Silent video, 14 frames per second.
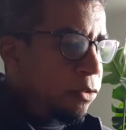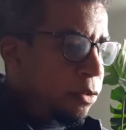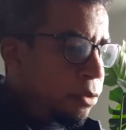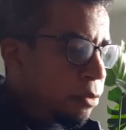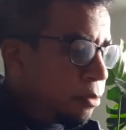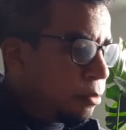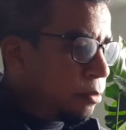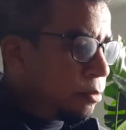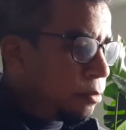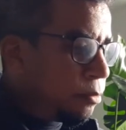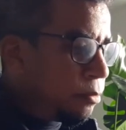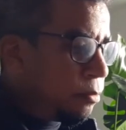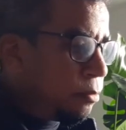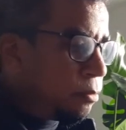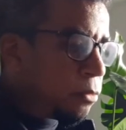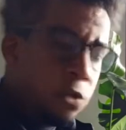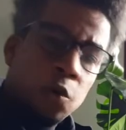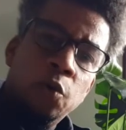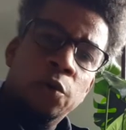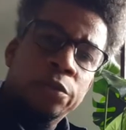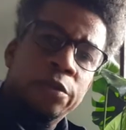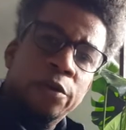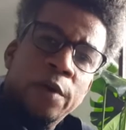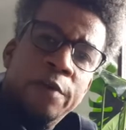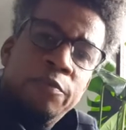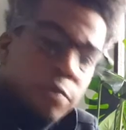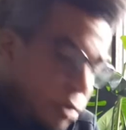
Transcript: to tour with the Grateful